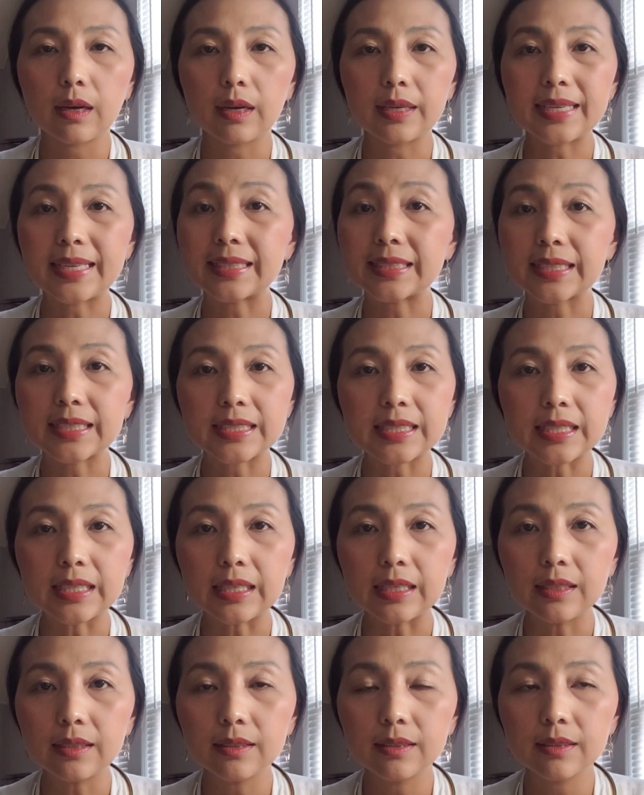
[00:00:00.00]

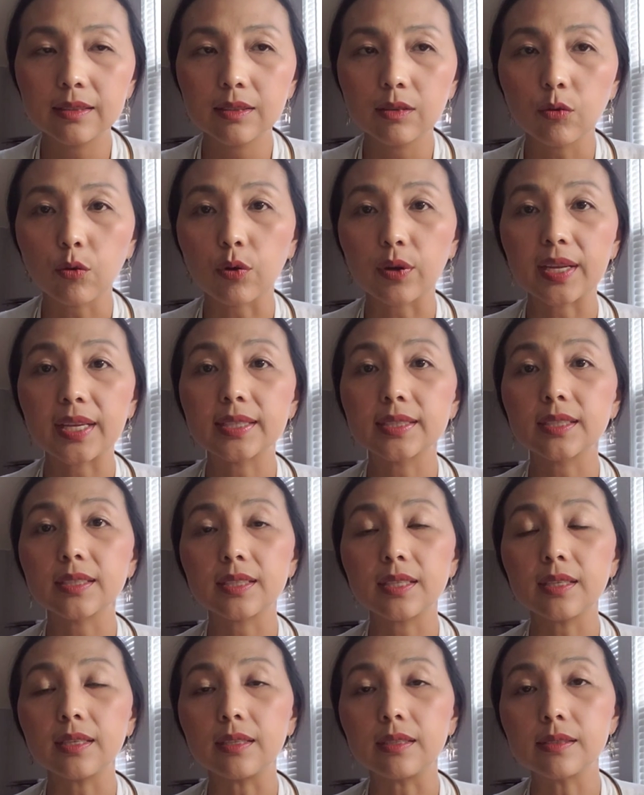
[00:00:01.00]
entity or
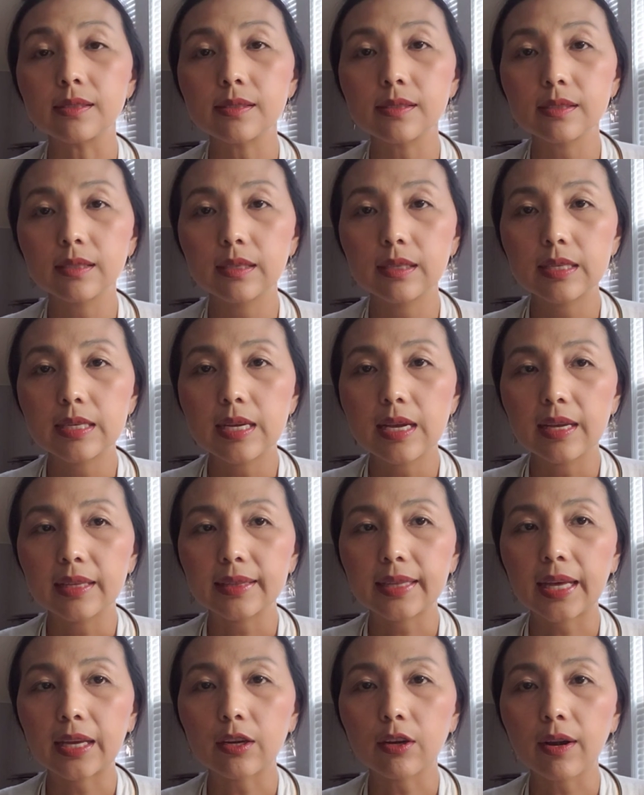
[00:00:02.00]
entities
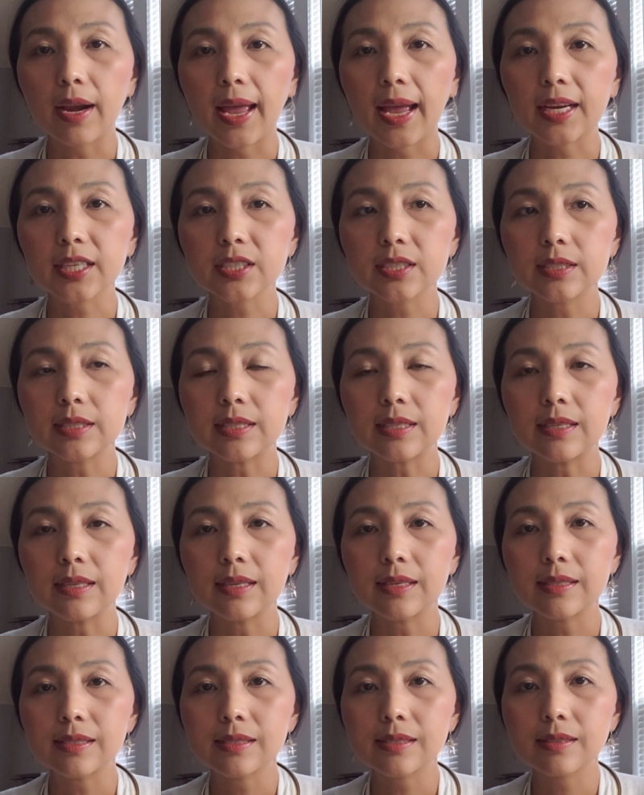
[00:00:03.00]
that are actually
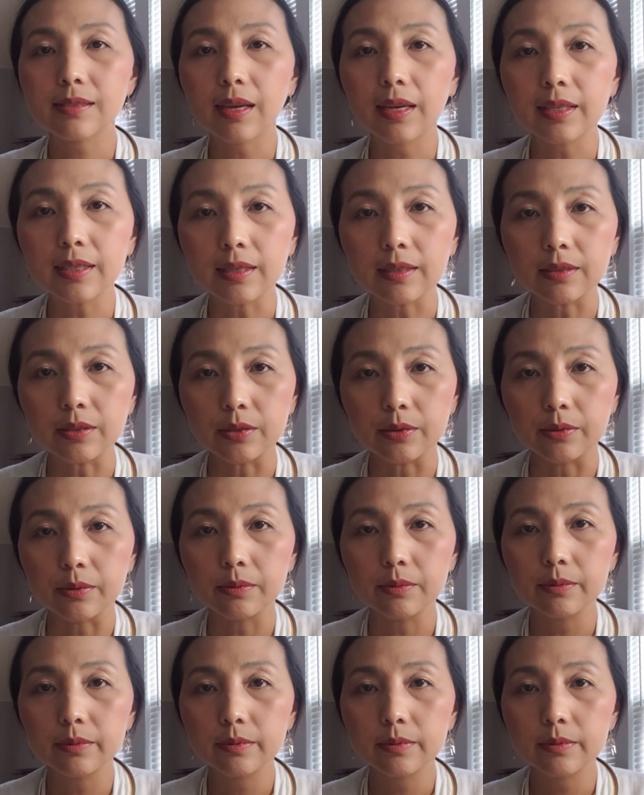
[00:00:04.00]
citing you.